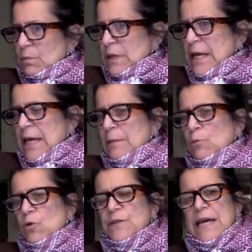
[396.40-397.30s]
it can
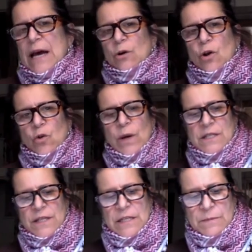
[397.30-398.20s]
move down all the way
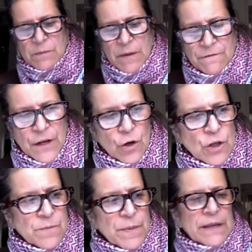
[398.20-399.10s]
to the tips of my
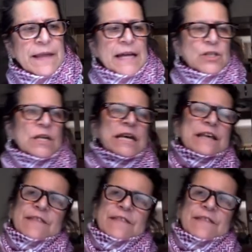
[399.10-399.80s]
fingers, but that's